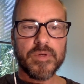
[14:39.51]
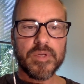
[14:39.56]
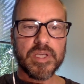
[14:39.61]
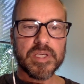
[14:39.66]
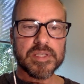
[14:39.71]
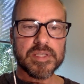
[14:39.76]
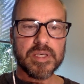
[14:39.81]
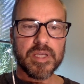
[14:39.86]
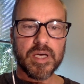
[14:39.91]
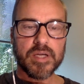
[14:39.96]
you
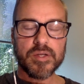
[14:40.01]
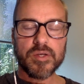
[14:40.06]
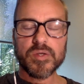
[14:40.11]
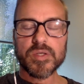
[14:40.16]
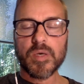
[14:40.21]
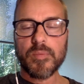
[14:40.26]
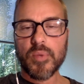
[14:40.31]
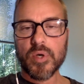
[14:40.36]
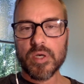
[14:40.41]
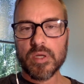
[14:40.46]
didn't see that news,
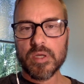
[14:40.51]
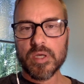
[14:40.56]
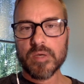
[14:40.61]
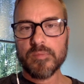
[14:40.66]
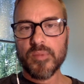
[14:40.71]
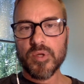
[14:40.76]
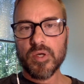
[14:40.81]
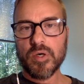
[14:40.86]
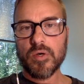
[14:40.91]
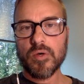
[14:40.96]
I'll put a
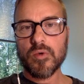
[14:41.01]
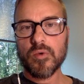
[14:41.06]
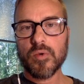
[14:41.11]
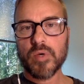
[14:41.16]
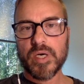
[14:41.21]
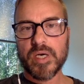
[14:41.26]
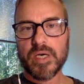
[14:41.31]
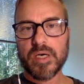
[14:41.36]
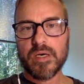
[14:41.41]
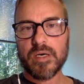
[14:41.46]
link
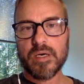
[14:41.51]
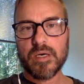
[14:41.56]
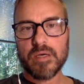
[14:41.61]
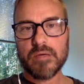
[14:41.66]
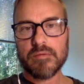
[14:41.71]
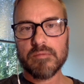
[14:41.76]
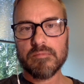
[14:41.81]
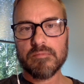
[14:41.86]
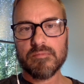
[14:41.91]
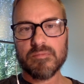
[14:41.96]
below.